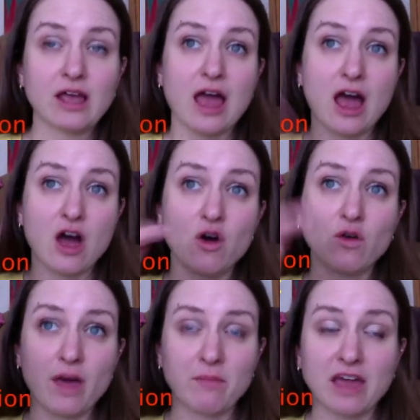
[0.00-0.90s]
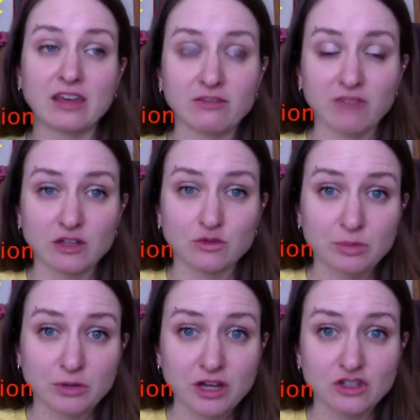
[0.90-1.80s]
how that might affect
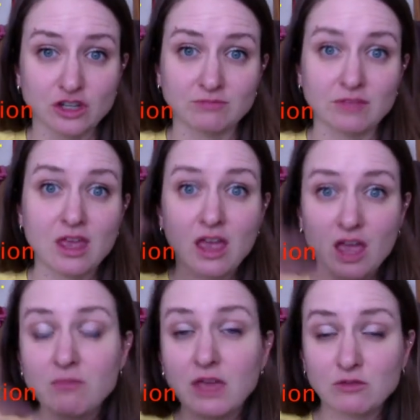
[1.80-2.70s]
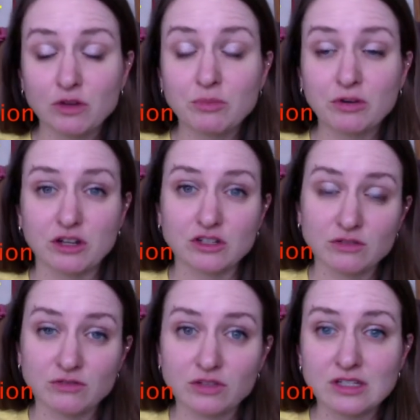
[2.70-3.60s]
reproduction. It made reproduction
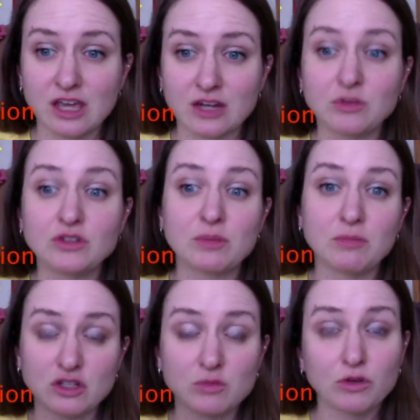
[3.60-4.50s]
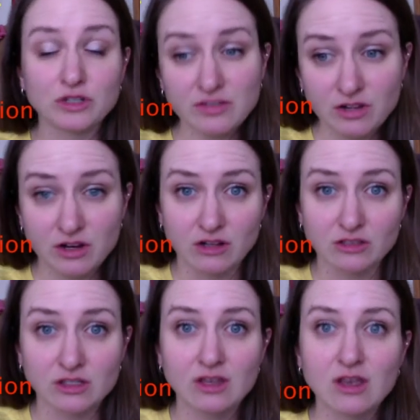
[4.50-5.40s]
for these animals much more
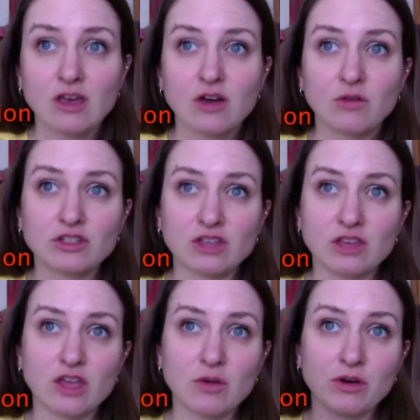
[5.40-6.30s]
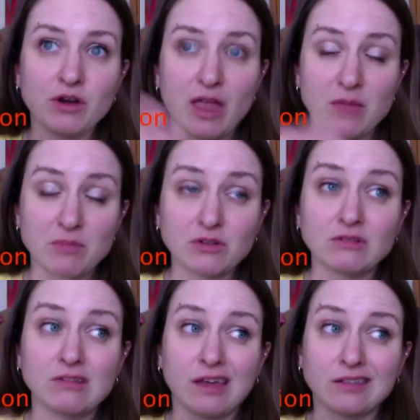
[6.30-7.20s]
difficult, which then they were
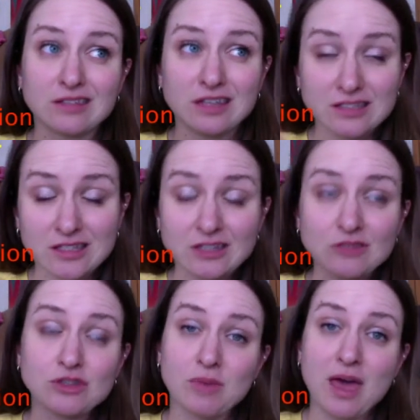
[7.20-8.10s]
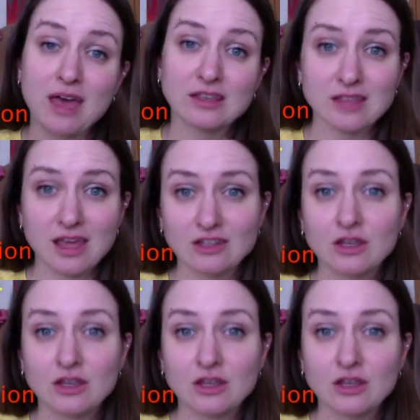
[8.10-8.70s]
able and continued to pass that